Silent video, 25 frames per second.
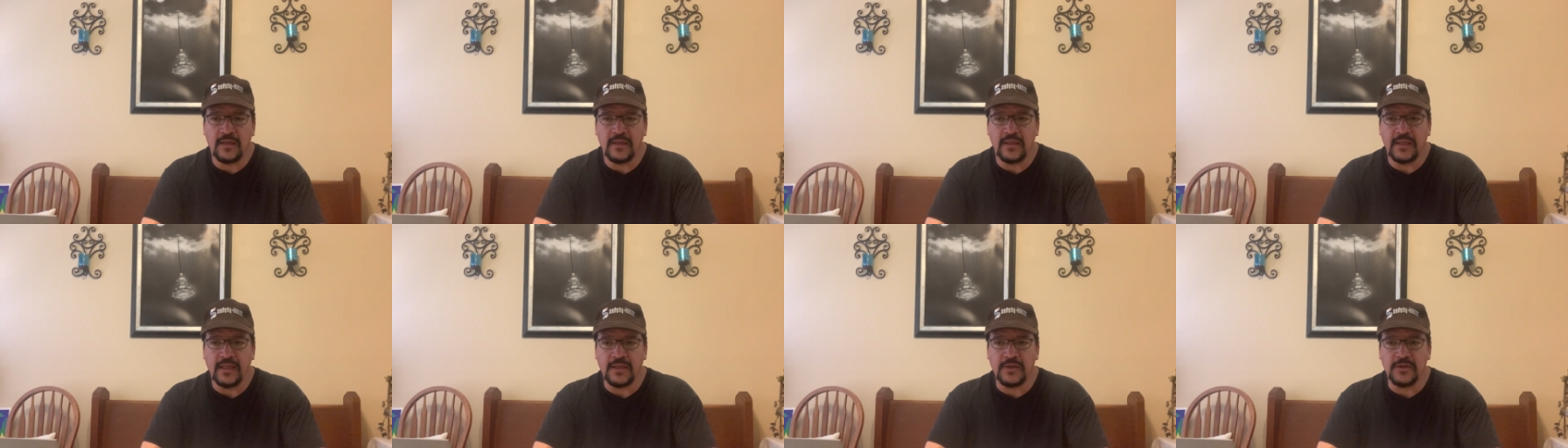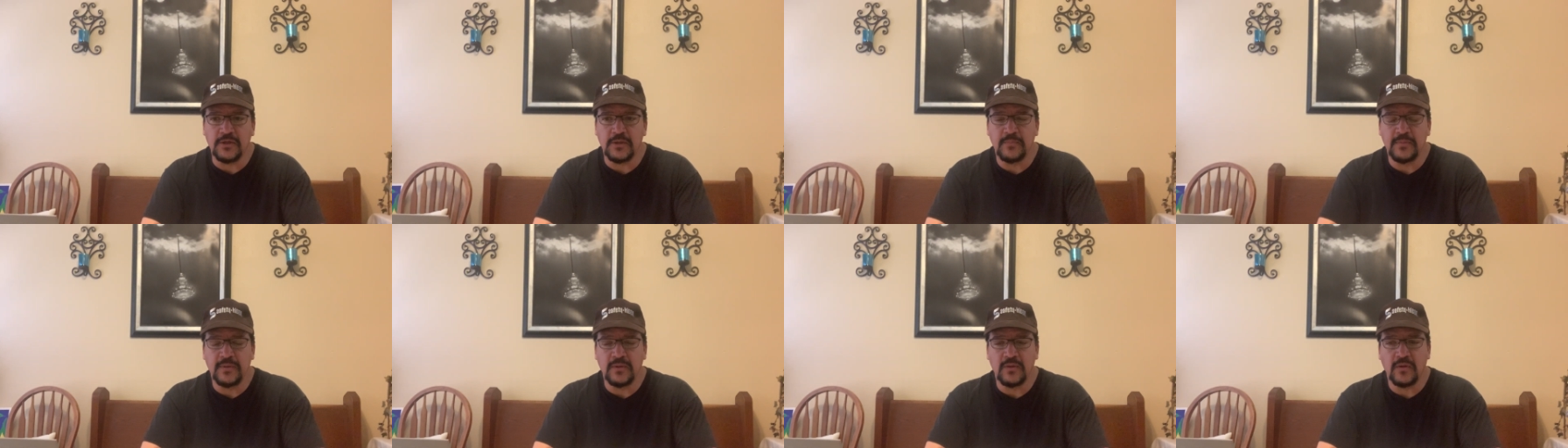it
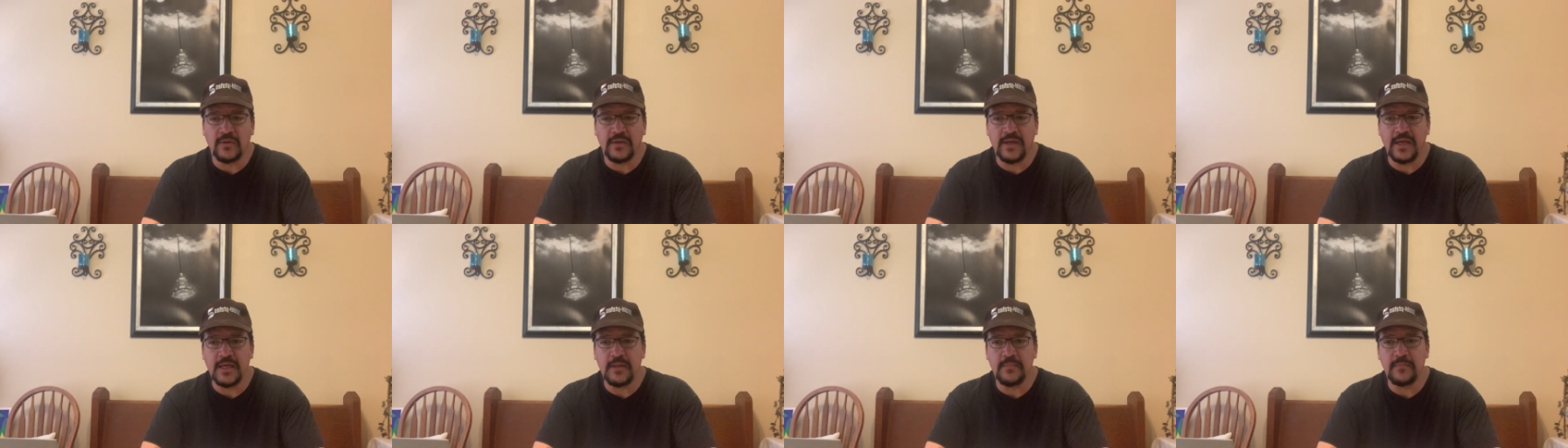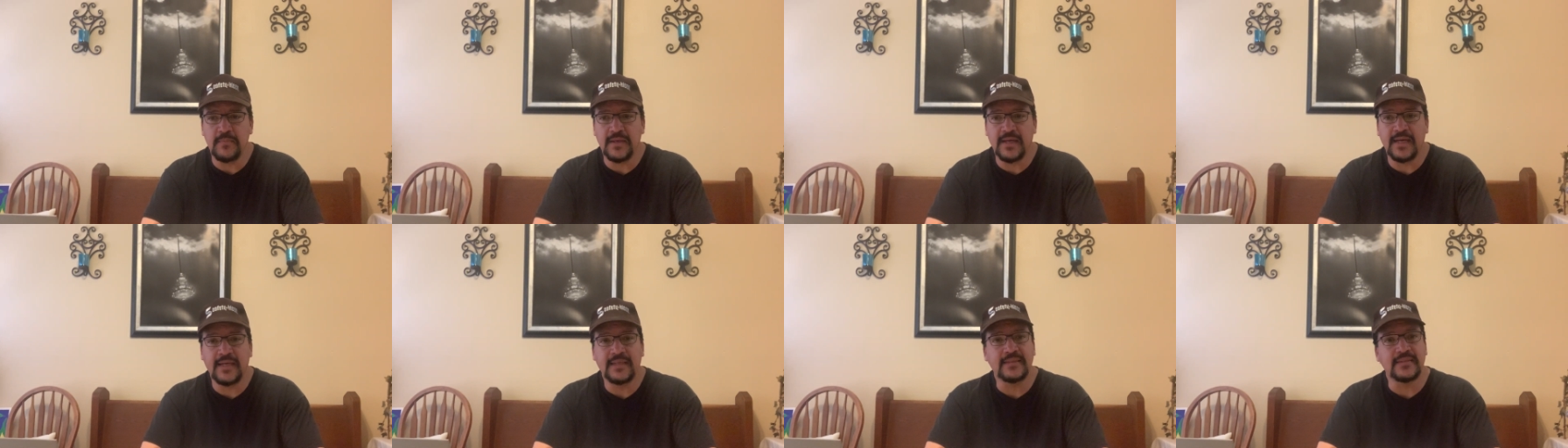could be located
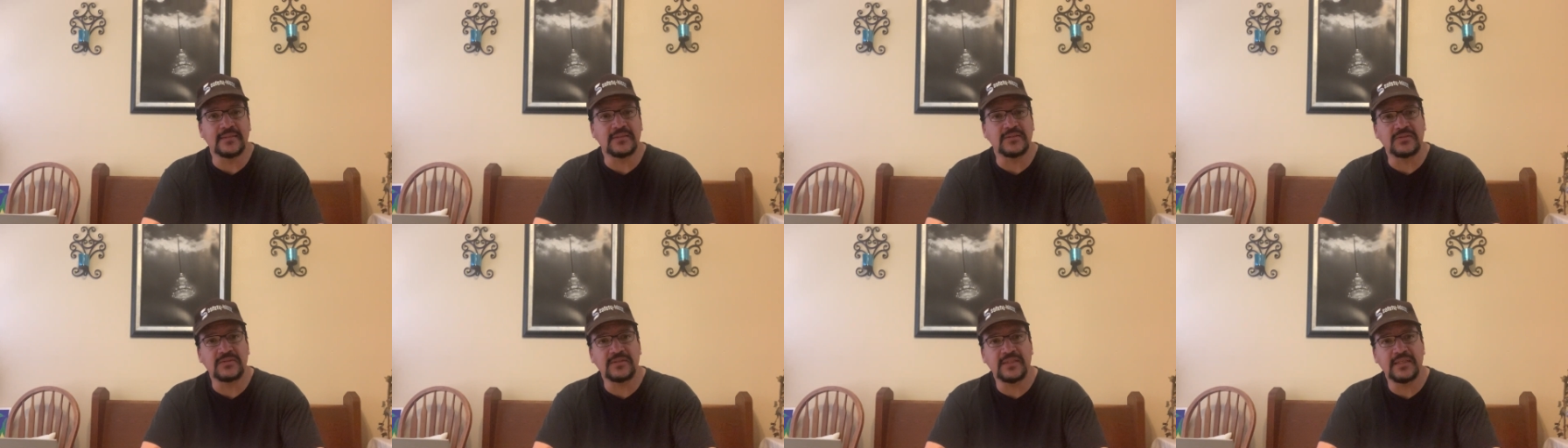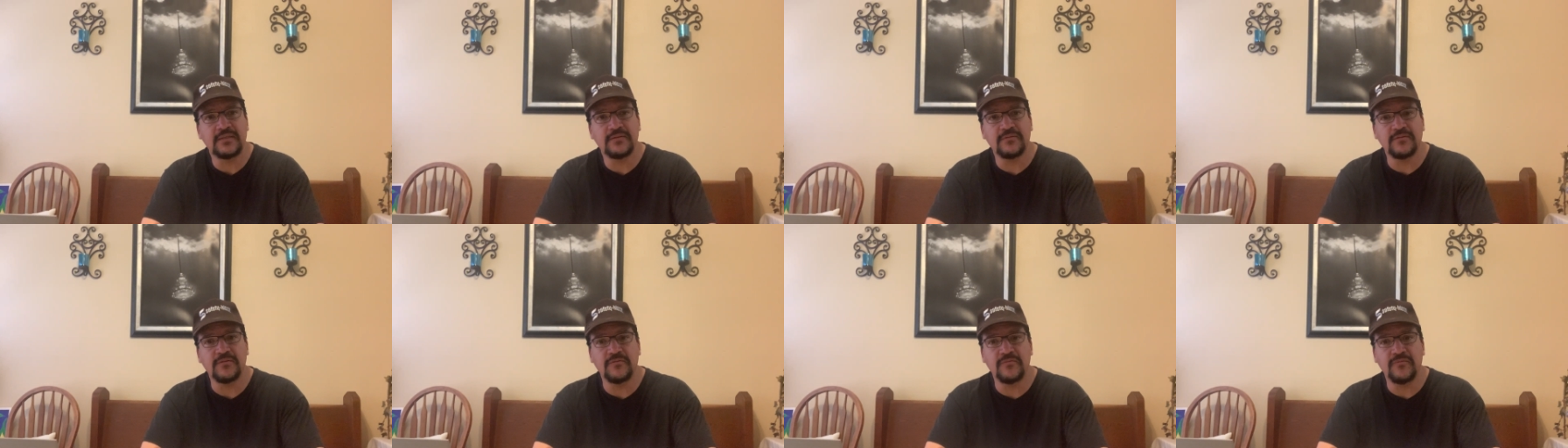behind the seat
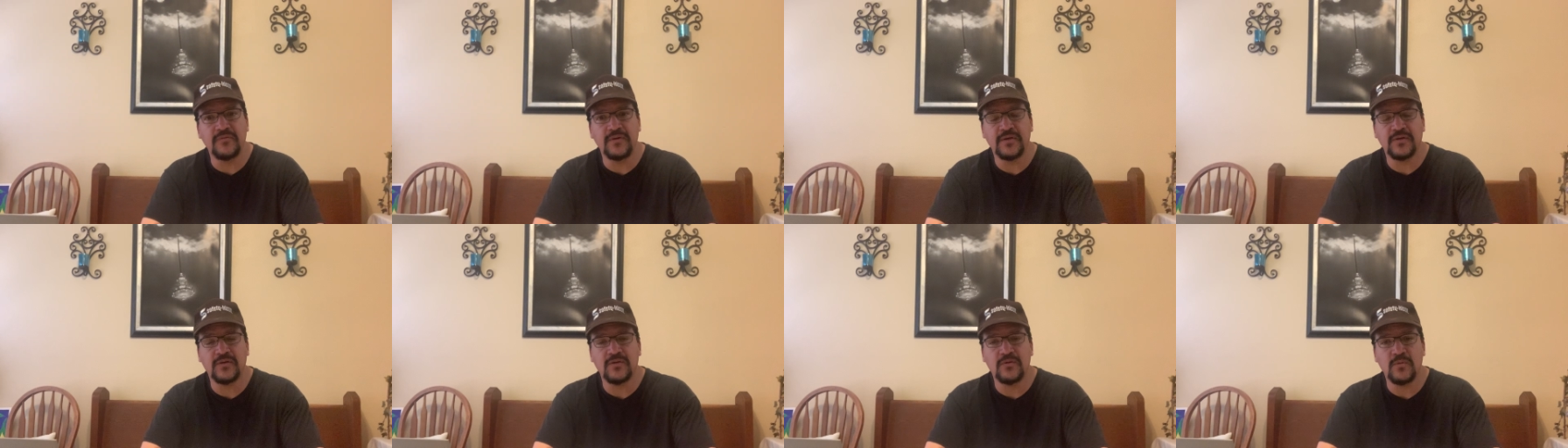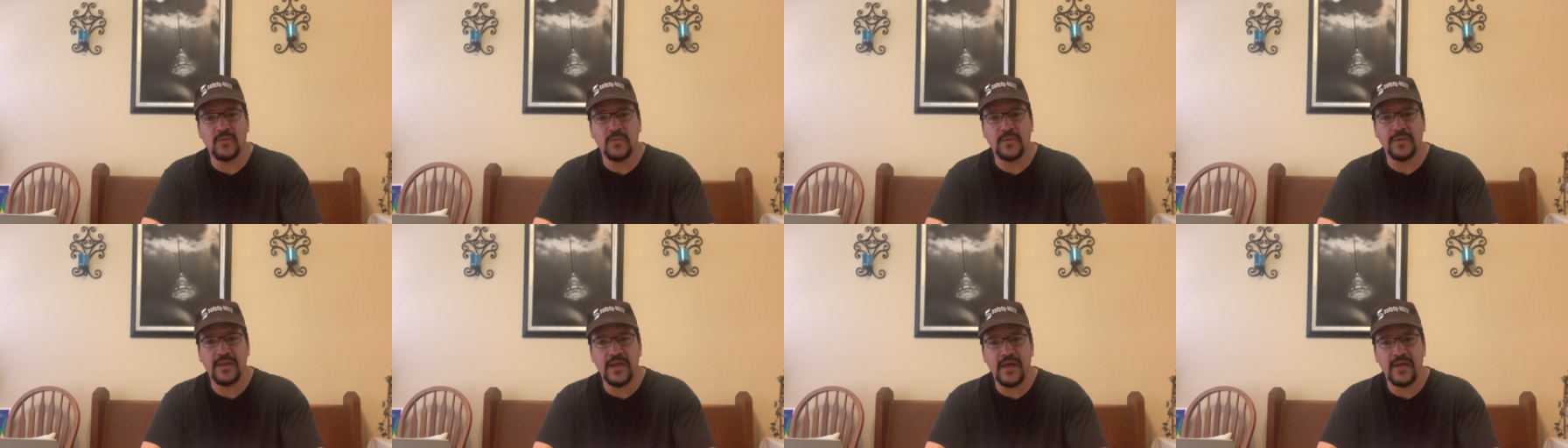of the vehicle
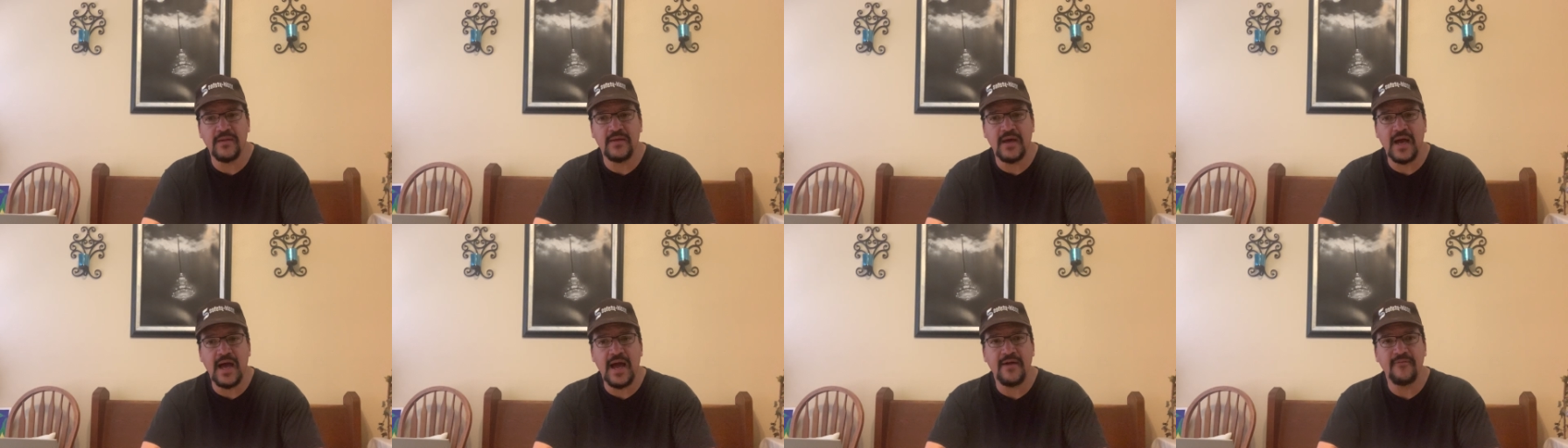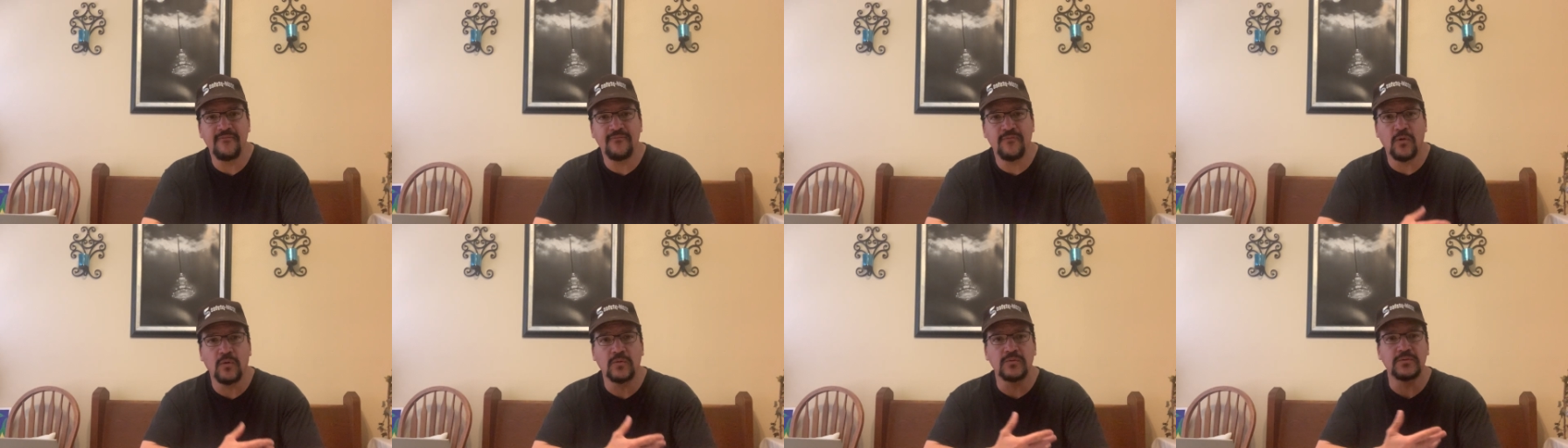where we have the high
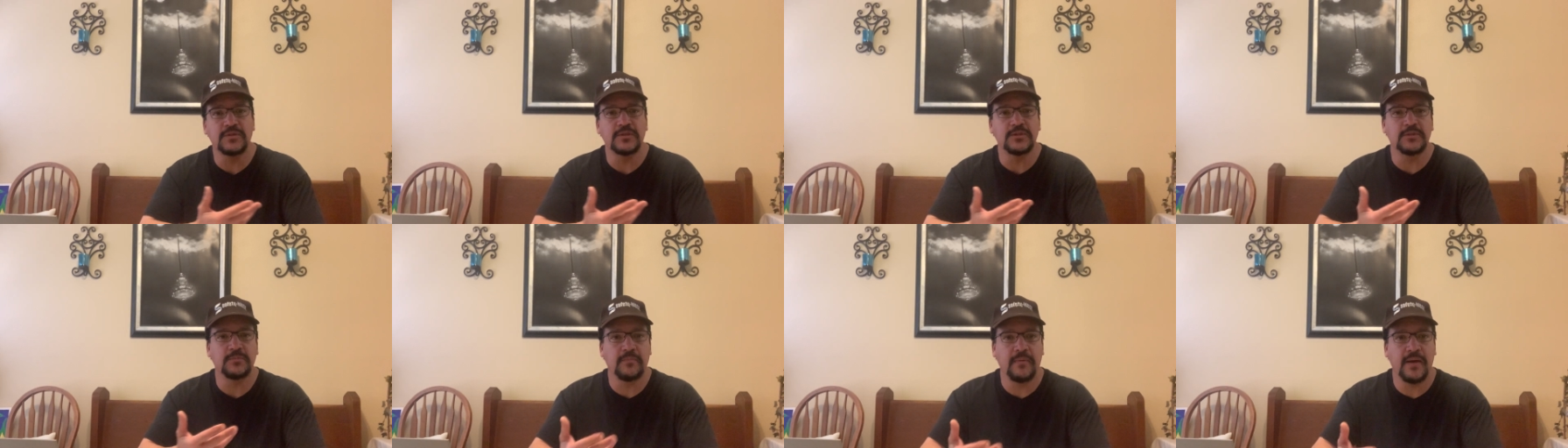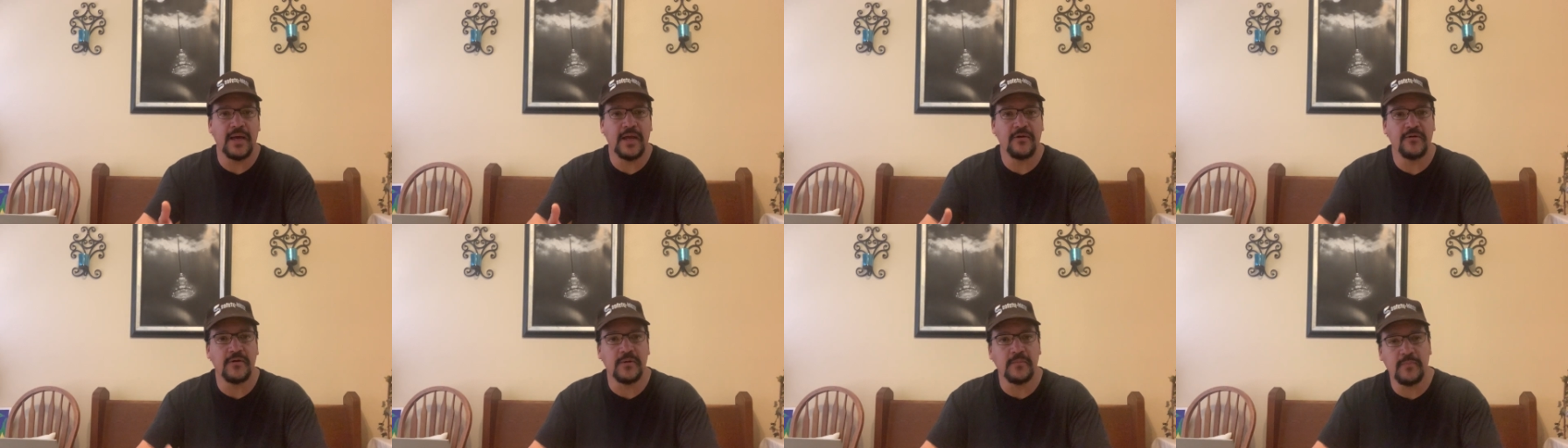voltage
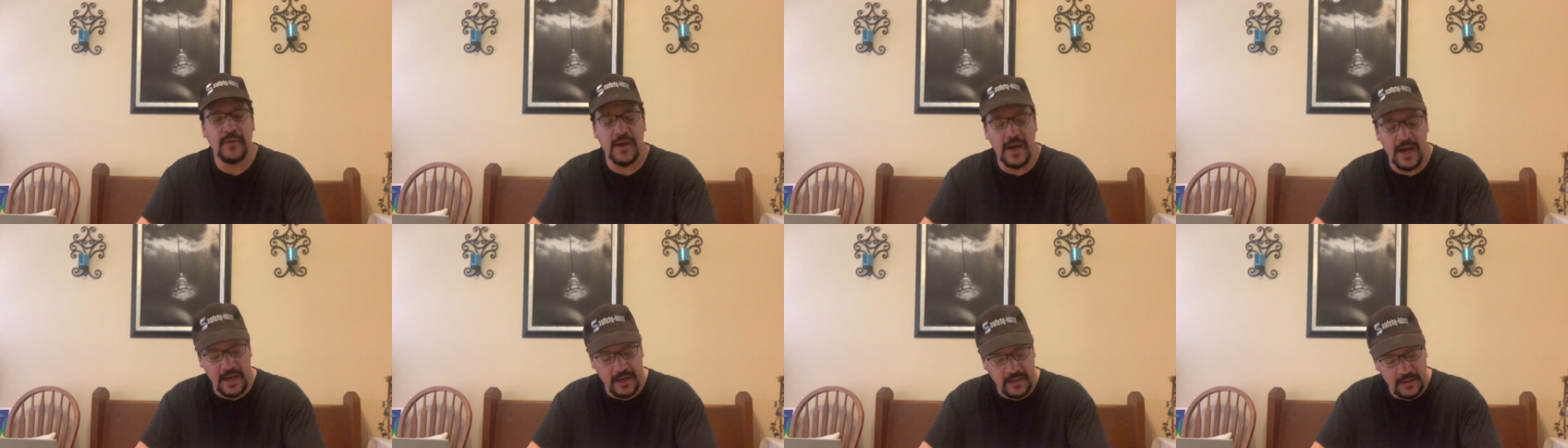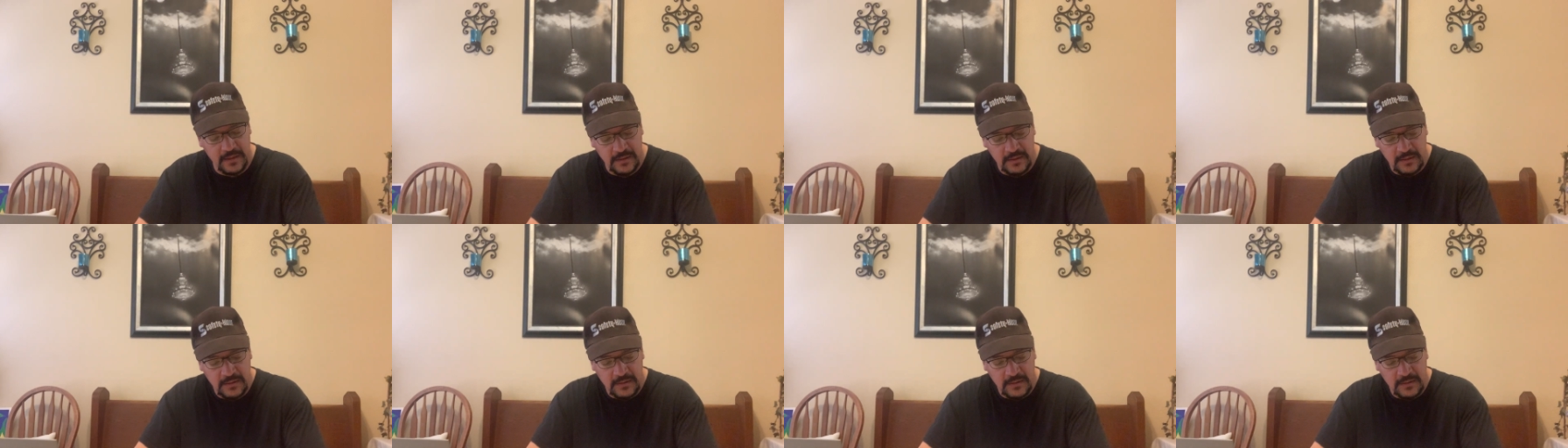battery pack.